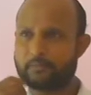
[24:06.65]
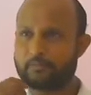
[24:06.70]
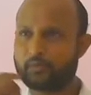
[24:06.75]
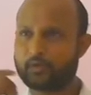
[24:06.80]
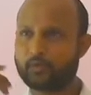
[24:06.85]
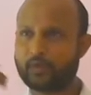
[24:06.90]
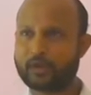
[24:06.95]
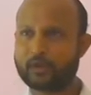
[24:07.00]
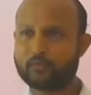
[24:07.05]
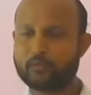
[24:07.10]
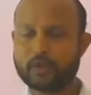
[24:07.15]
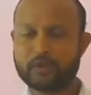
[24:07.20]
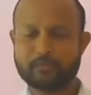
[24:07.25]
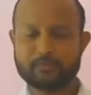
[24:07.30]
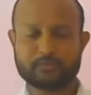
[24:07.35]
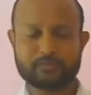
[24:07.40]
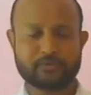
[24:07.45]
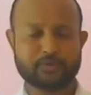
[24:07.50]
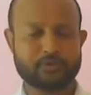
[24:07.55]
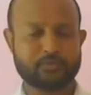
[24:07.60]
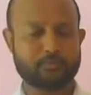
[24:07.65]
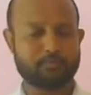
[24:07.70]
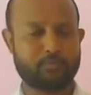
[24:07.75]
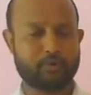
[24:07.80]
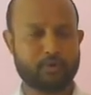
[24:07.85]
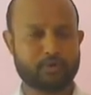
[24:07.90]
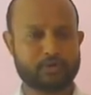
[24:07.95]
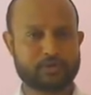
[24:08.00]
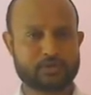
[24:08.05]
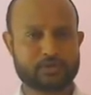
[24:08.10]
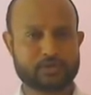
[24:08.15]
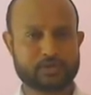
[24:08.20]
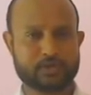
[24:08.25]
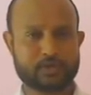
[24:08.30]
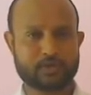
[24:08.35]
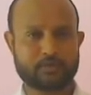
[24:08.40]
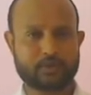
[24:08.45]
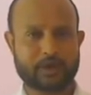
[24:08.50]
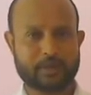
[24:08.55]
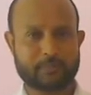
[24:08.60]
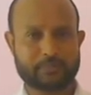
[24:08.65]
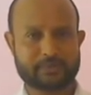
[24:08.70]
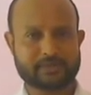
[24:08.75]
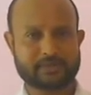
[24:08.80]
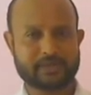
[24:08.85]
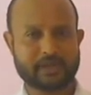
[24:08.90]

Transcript: when the wind blows, what happens?